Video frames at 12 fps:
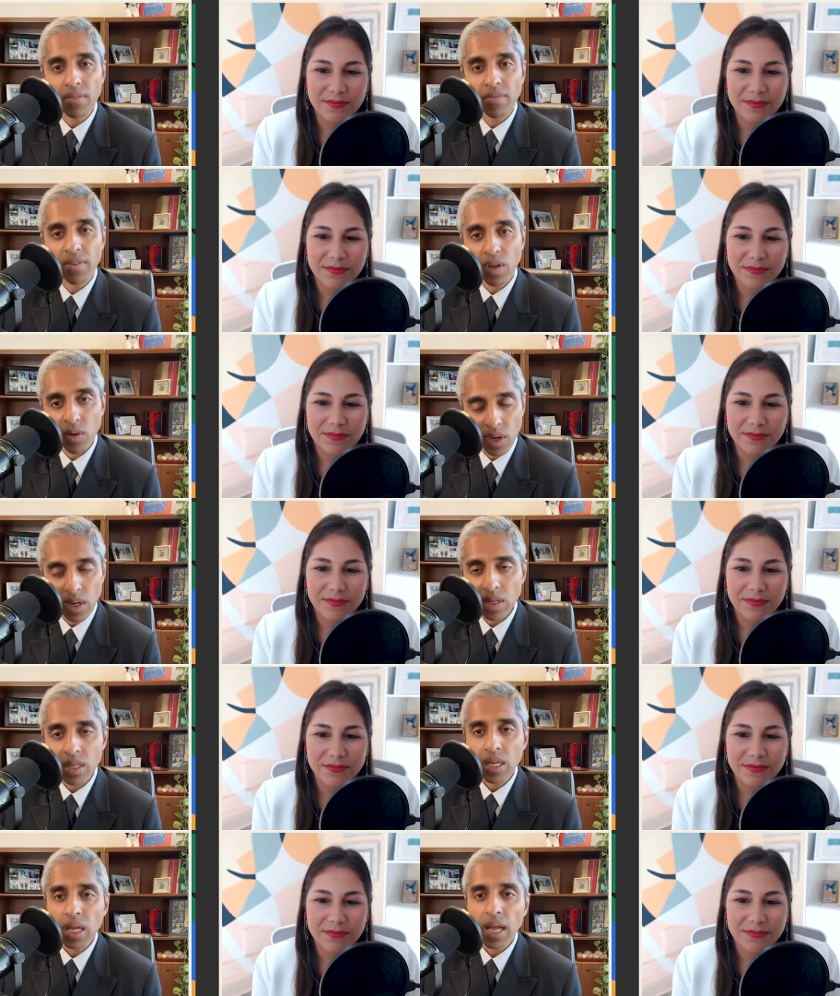Speaker 1: Fiona.
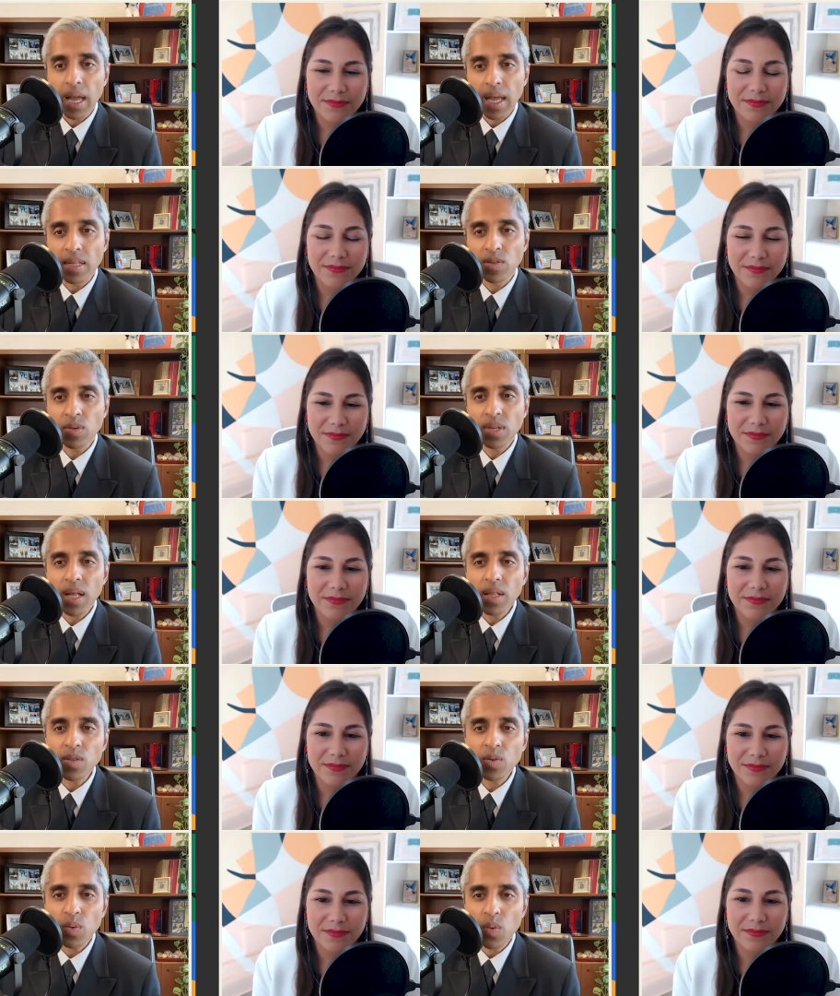And so tell
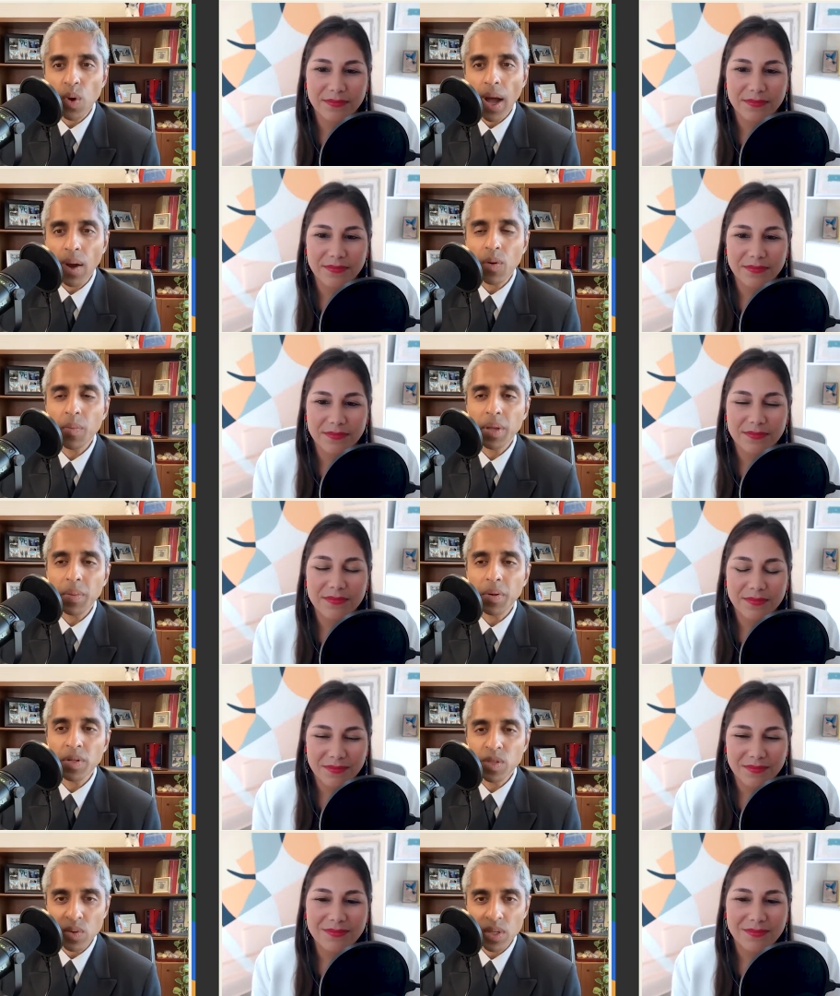us, how are
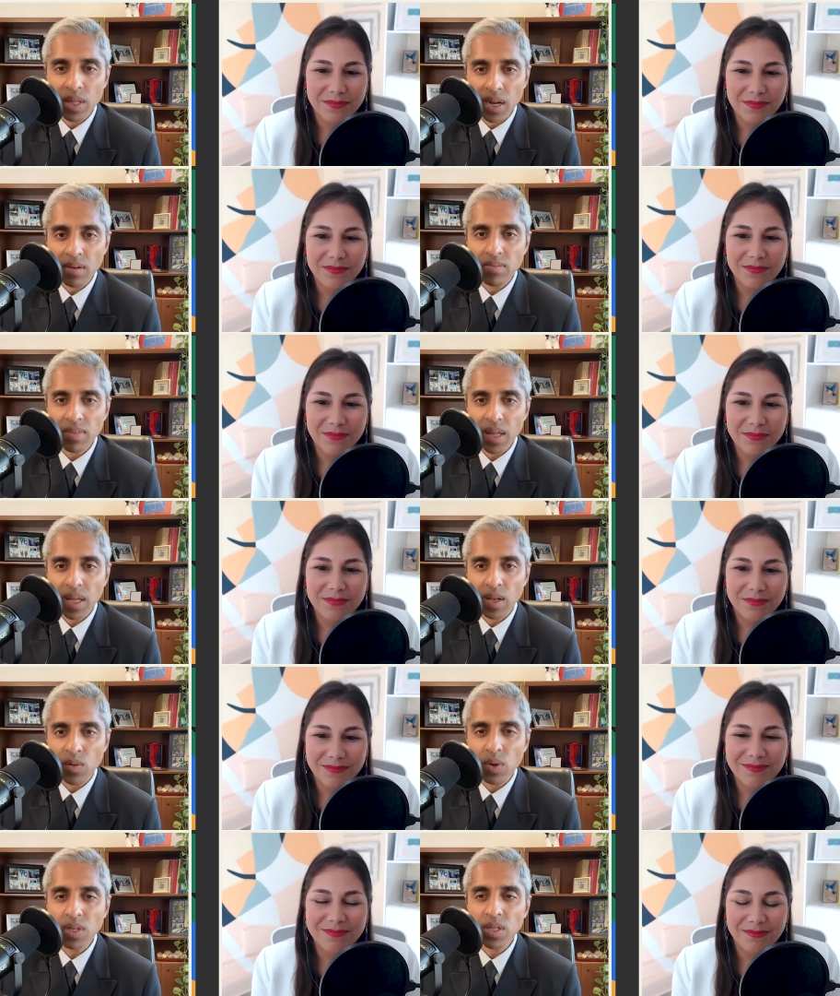people doing there and
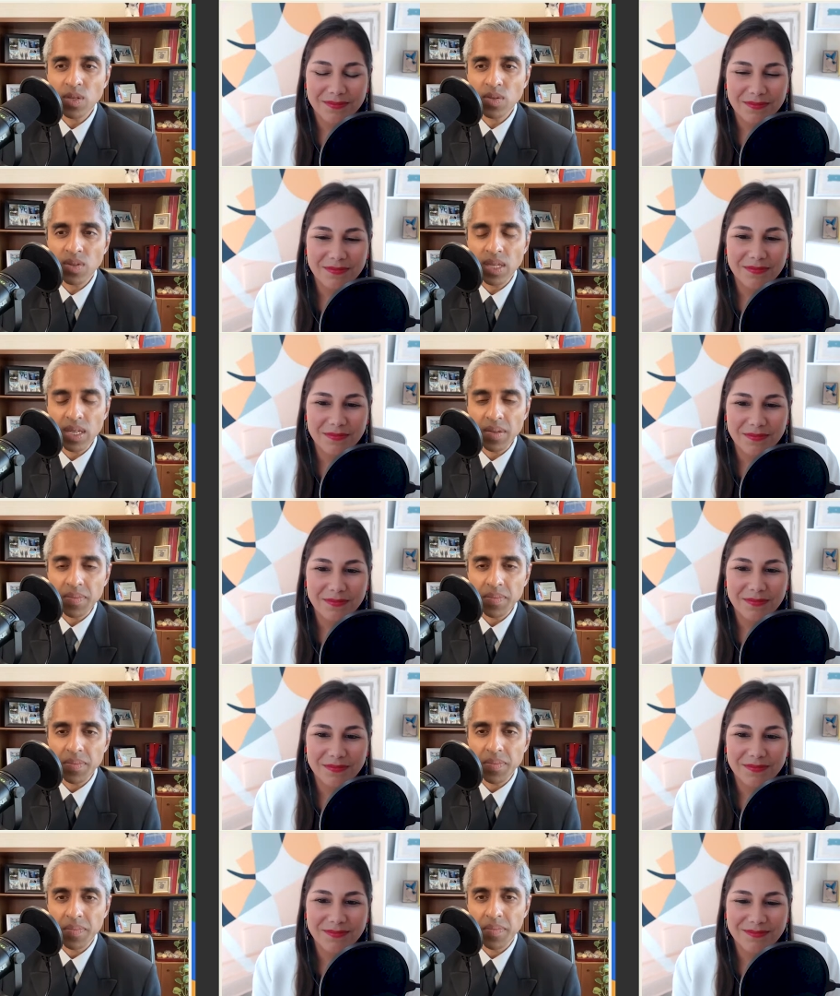what did you see?
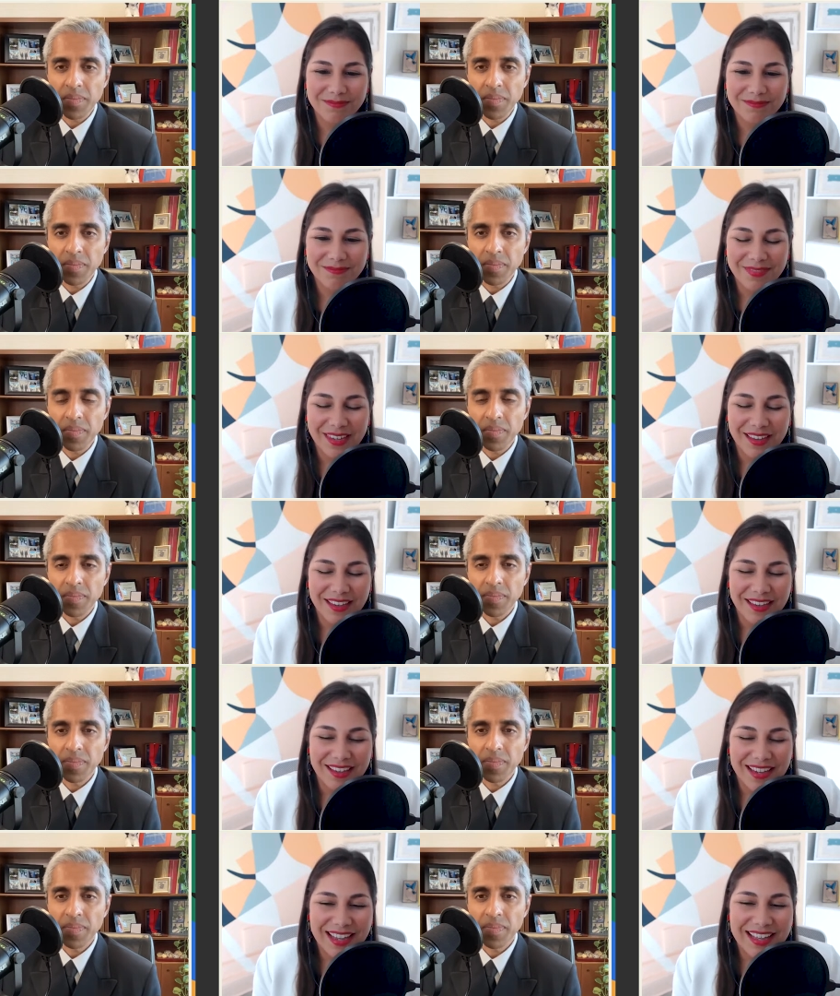
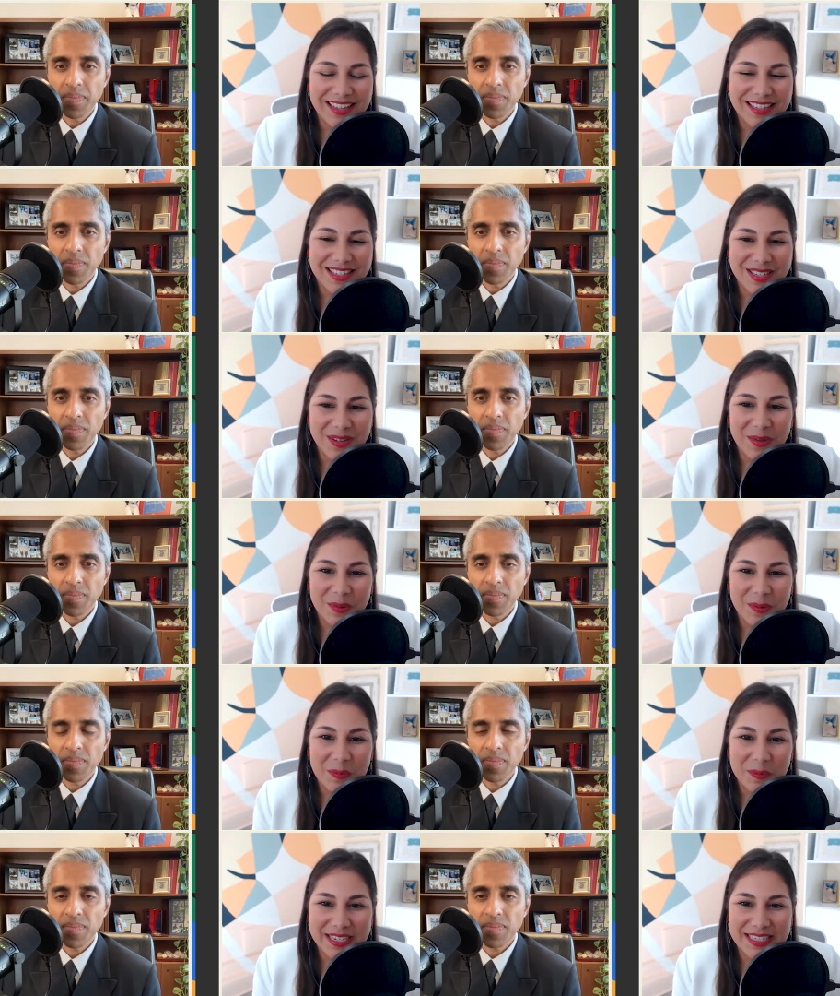
Speaker 2: Yeah, so
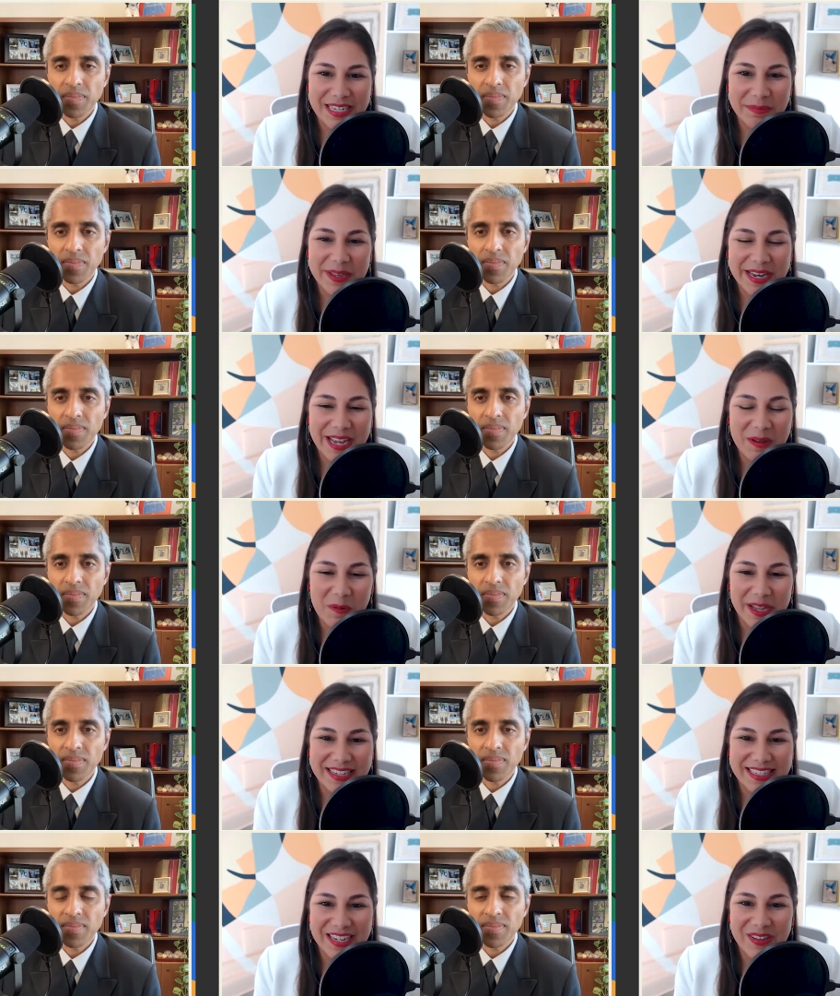my team and I went
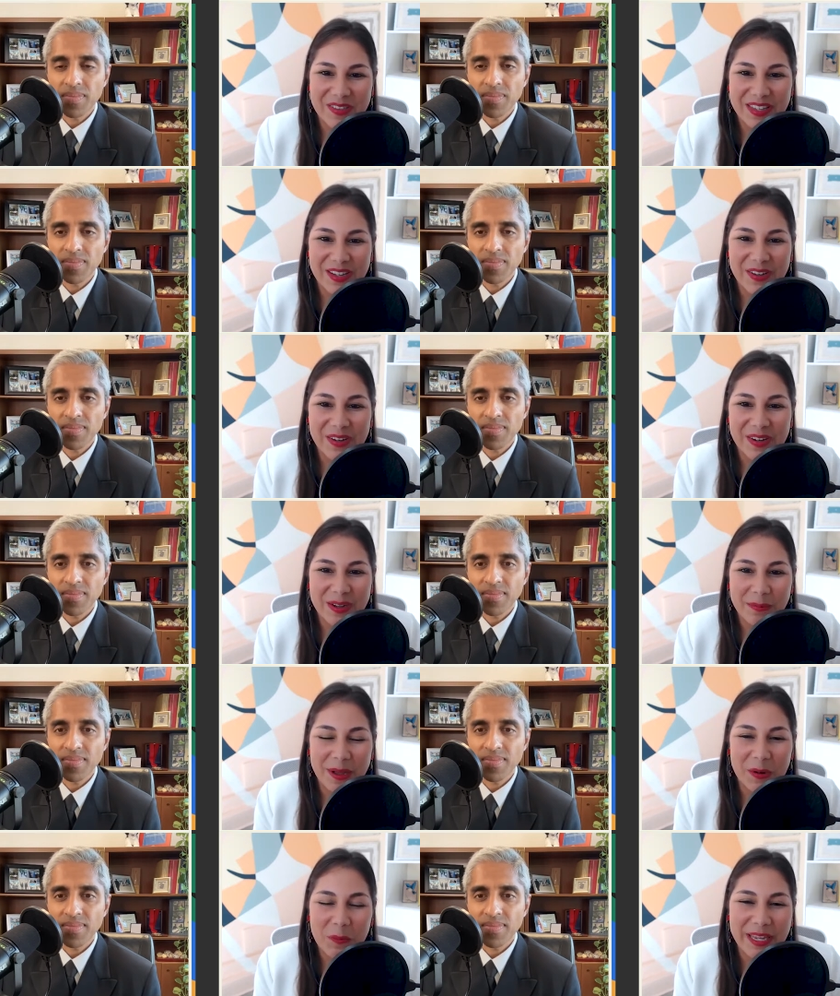down there
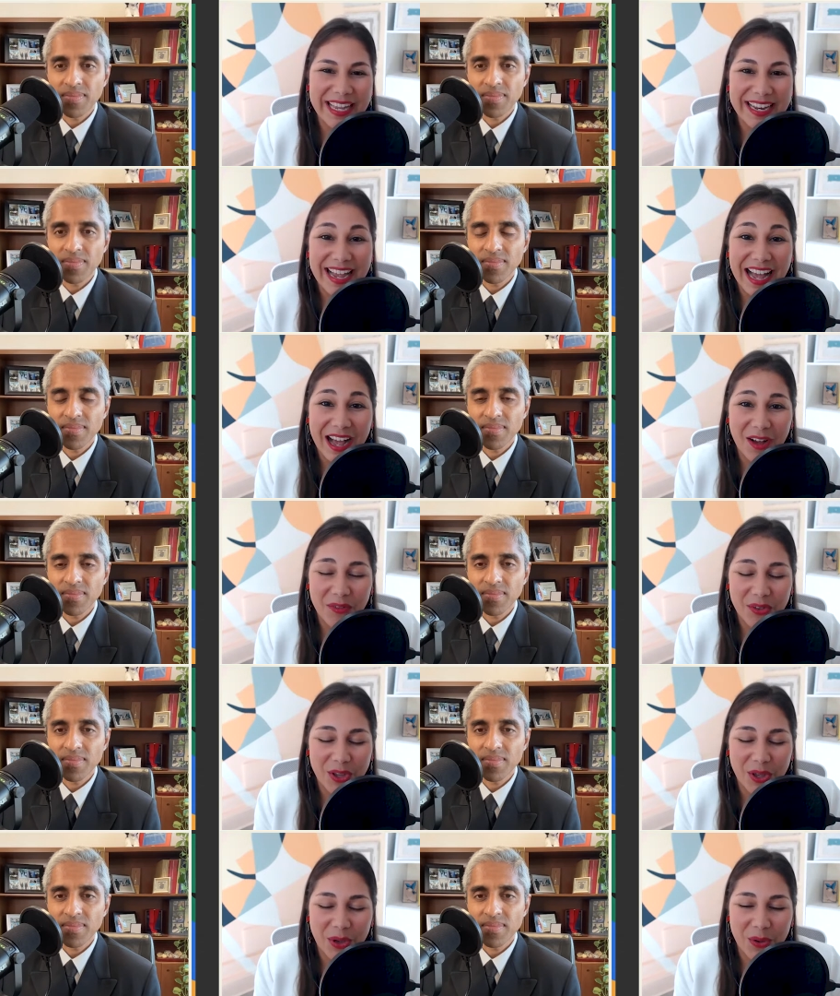about a week and a half
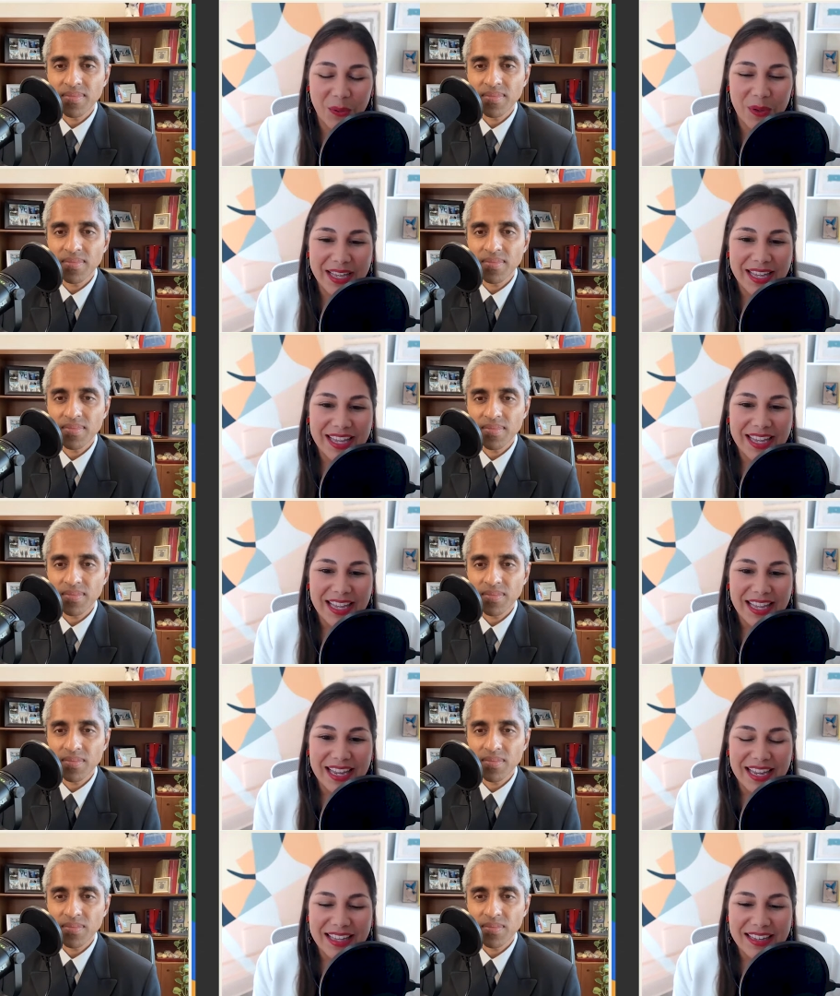ago.
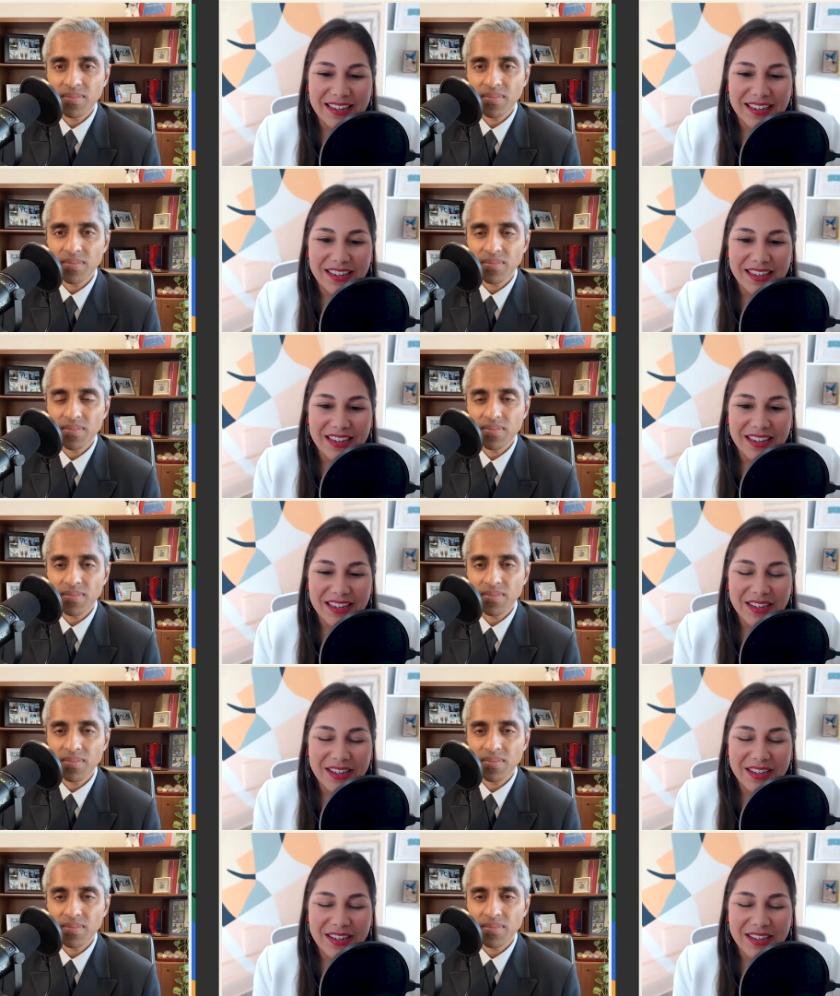And, you